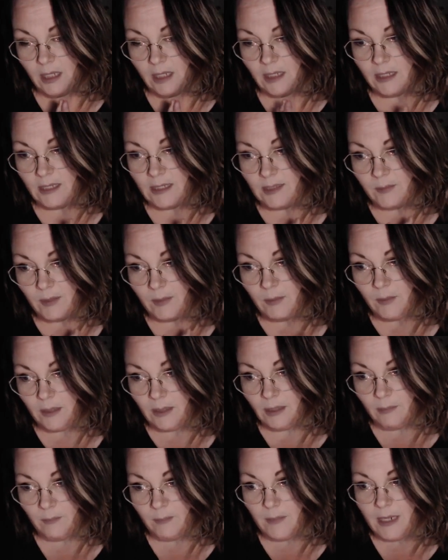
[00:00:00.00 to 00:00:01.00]
this
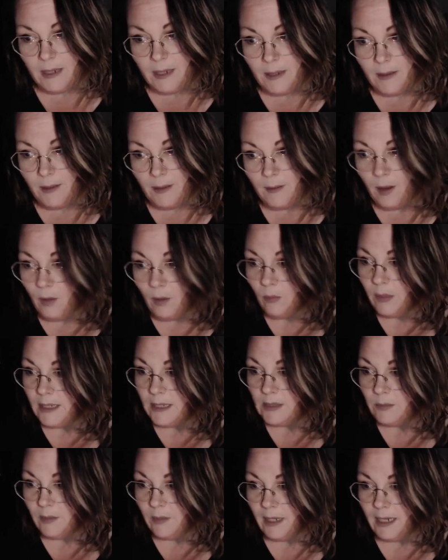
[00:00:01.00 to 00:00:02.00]
oh
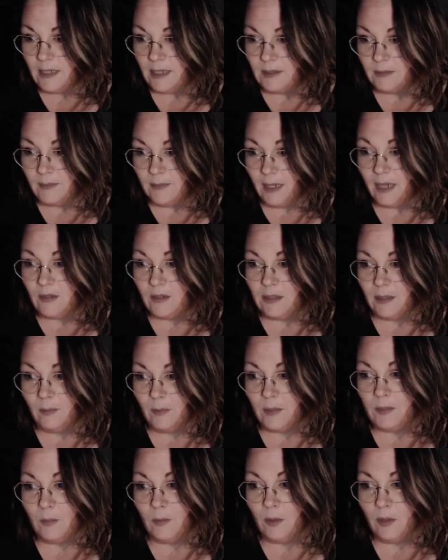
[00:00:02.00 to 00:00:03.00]
yes, when I have some house clean,
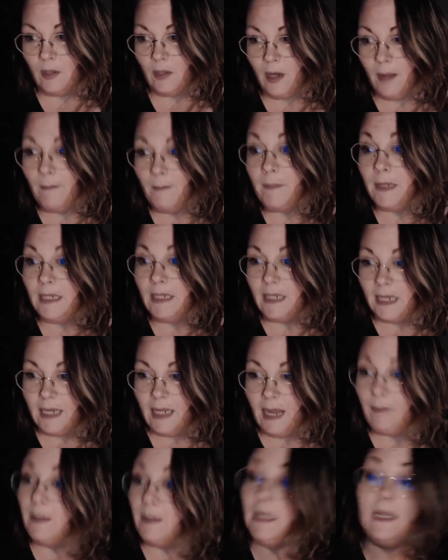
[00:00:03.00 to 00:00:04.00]
much more upbeat and
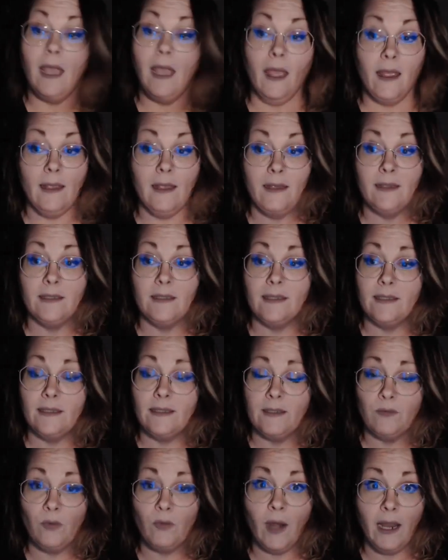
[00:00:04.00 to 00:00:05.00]
happy.
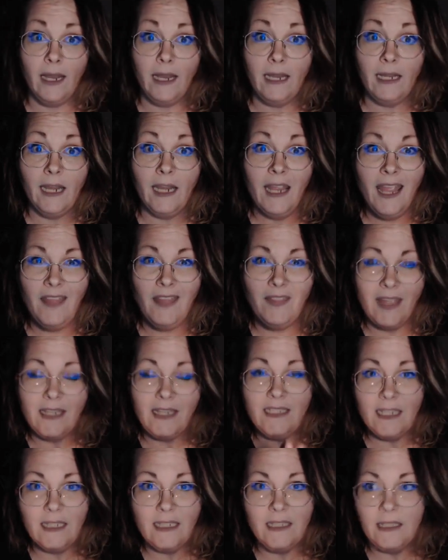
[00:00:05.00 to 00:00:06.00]
Yes, right.
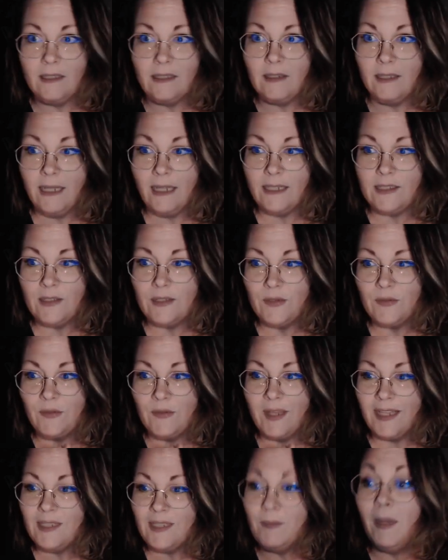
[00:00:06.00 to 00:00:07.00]
That's like
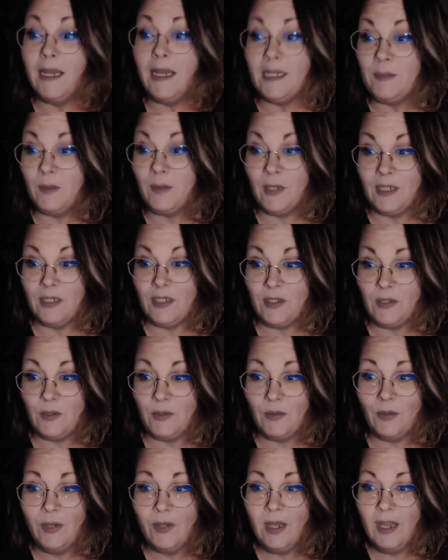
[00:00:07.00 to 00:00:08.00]
that's my experience
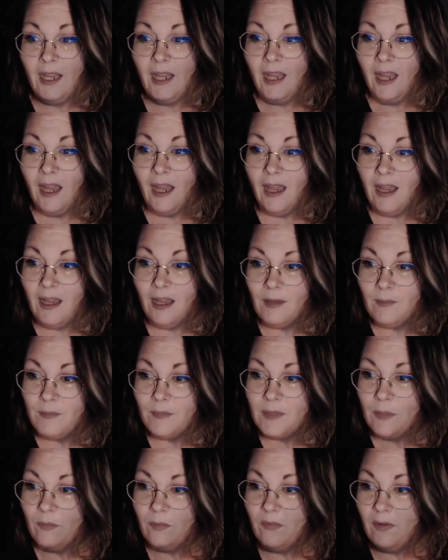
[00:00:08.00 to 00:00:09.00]
too. Some
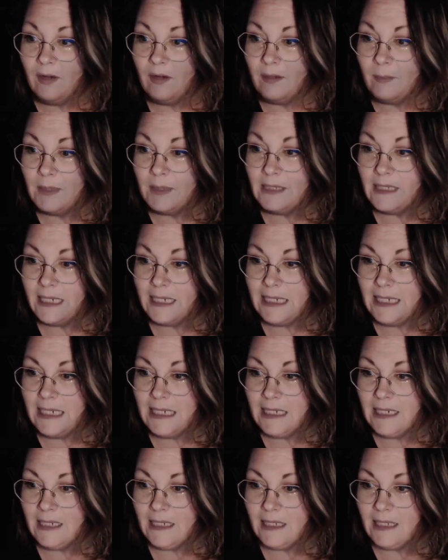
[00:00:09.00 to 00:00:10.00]
environments I
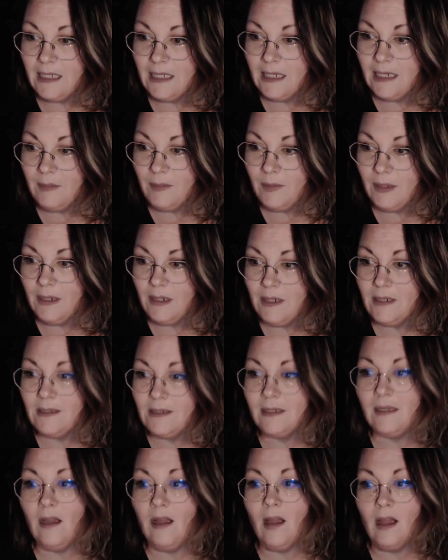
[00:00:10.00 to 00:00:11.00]
can't think because
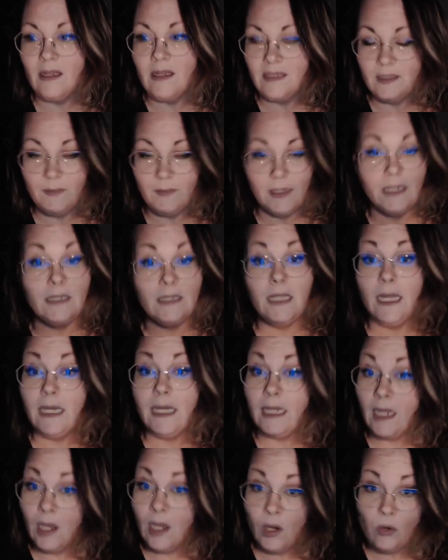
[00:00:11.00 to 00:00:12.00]
it causes me
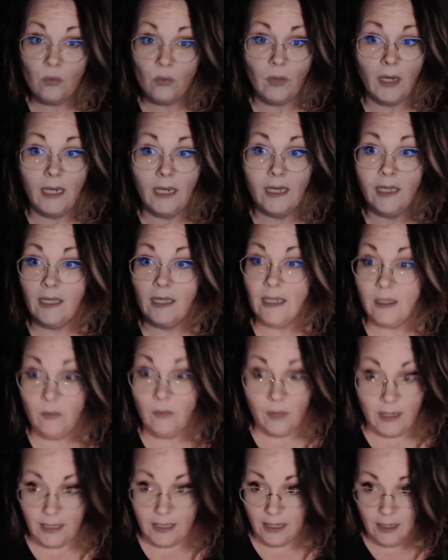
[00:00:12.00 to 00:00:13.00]
anxiety. Right, like
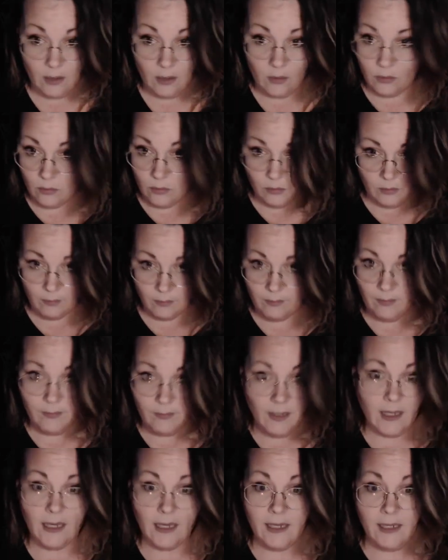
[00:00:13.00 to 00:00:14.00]
right now,
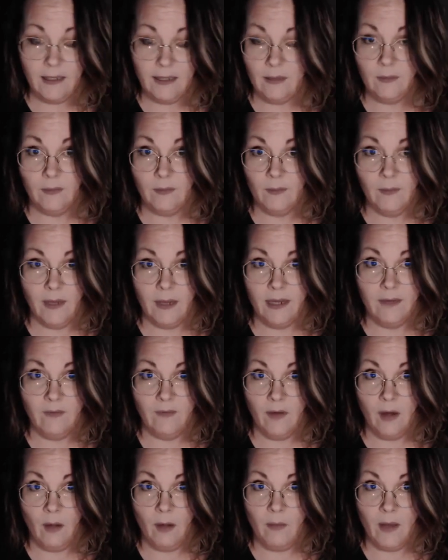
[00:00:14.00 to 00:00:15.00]
my
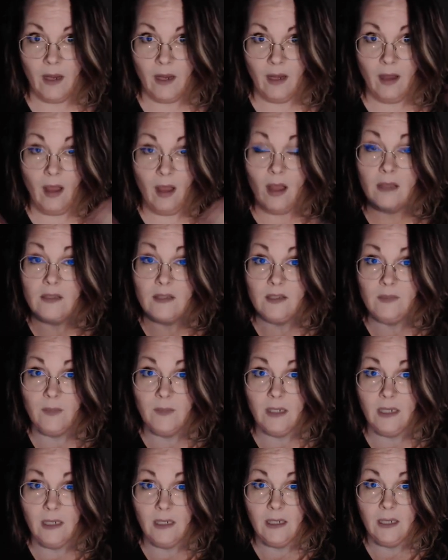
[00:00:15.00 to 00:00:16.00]
environment causes
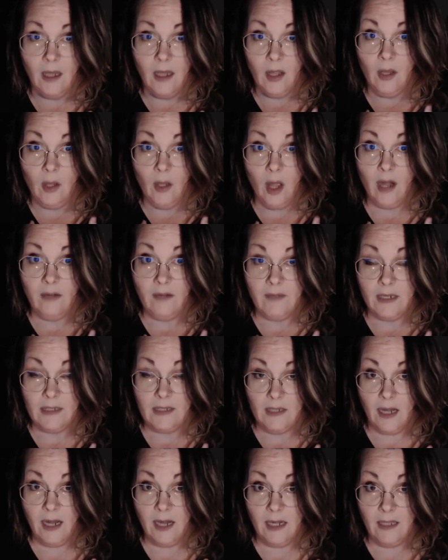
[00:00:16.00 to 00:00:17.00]
me a lot of
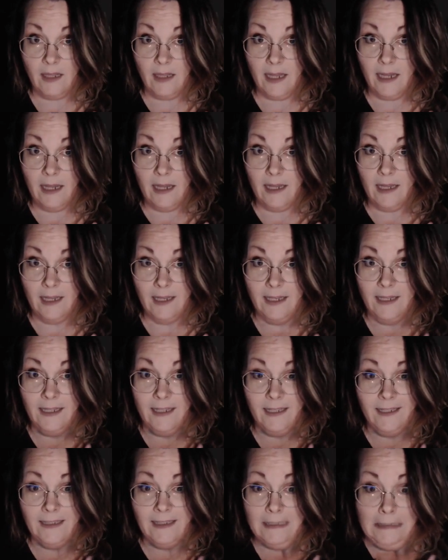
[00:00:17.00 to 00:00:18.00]
anxiety. Like,
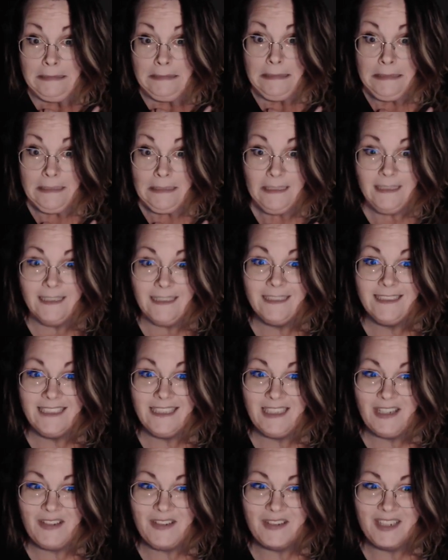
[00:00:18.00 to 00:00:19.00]
you
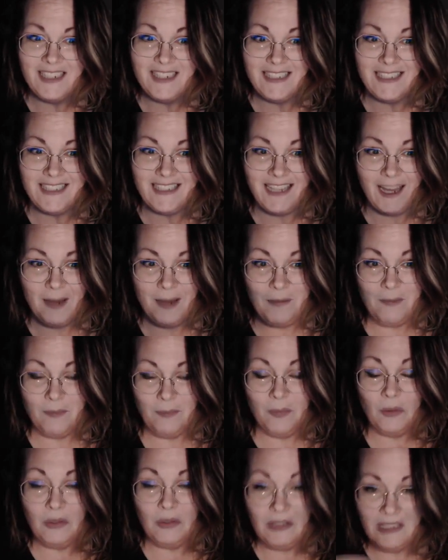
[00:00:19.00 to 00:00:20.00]
know, because I'm
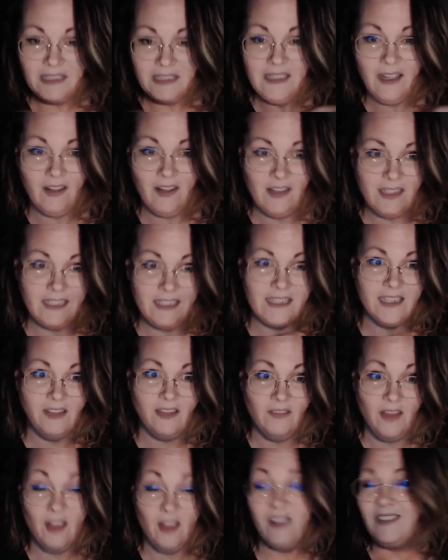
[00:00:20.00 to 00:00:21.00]
pulling all this stuff
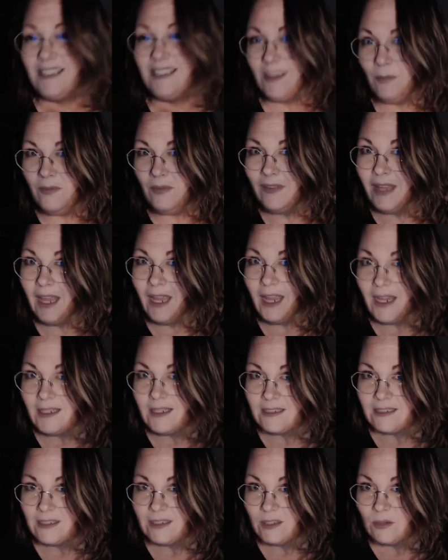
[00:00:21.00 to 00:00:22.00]
out, and some of that has
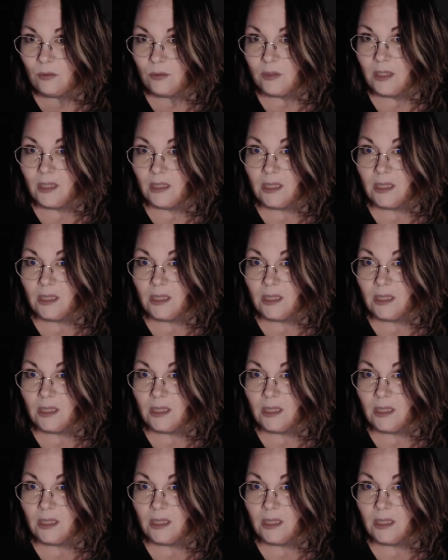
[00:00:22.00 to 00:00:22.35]
to do with